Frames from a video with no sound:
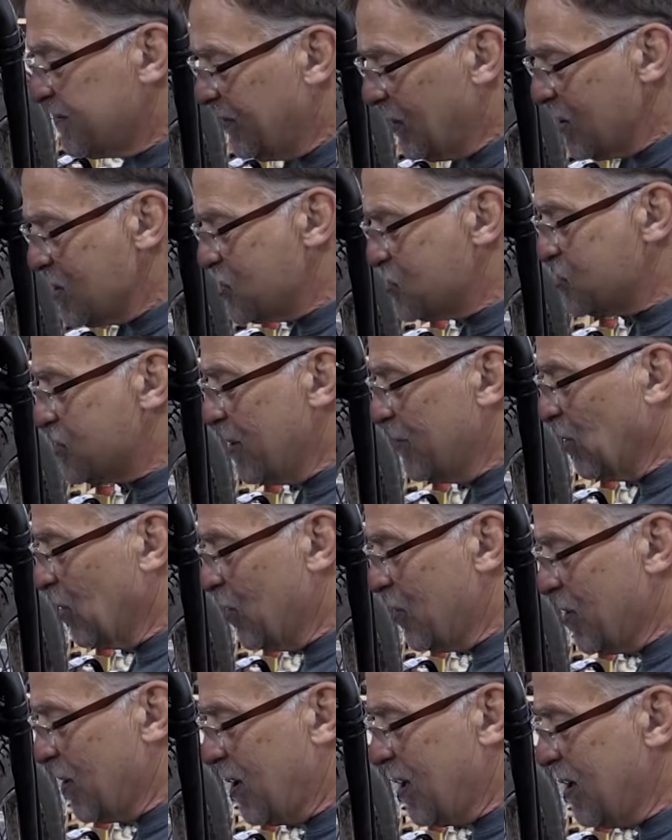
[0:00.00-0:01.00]
very
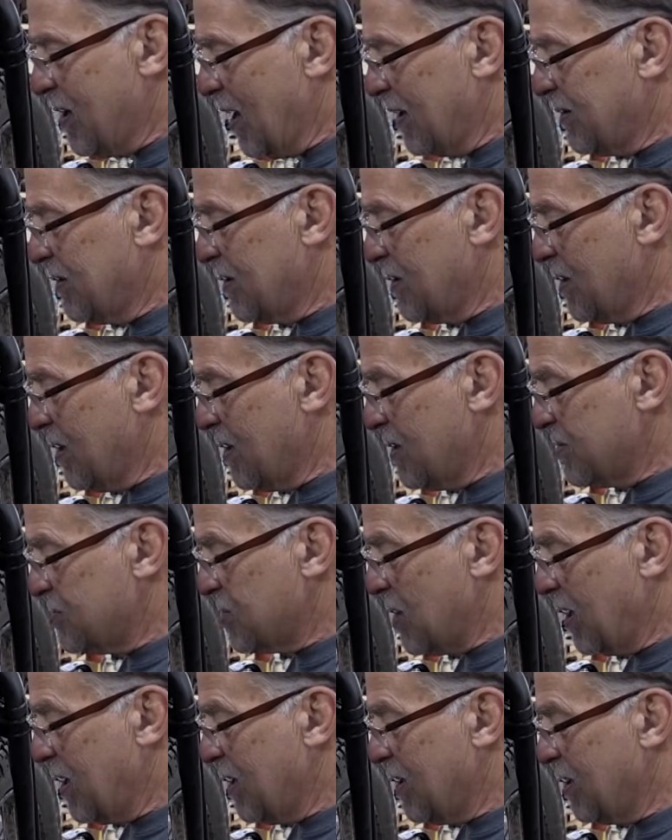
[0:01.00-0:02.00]
similar to
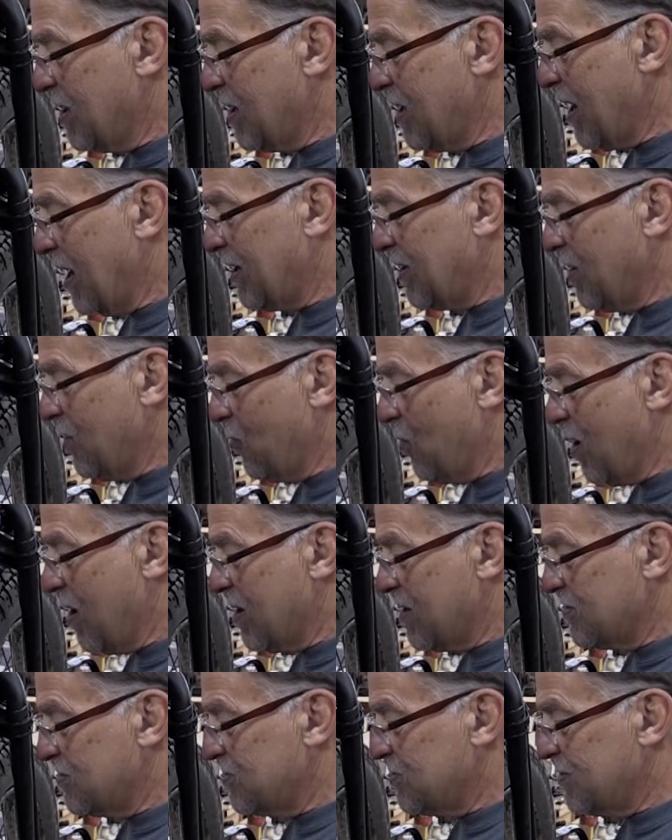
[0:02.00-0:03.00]
checking connecting
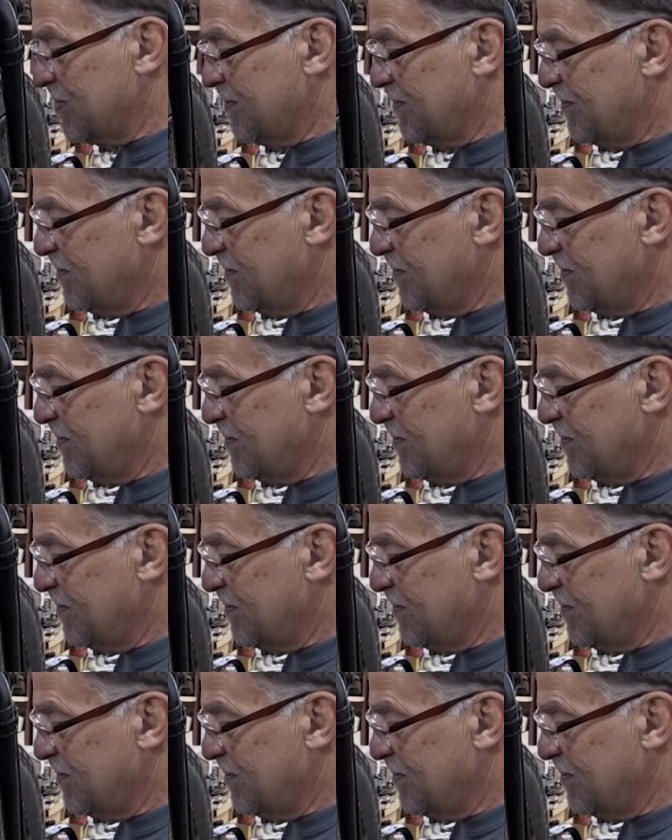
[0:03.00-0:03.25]
rods.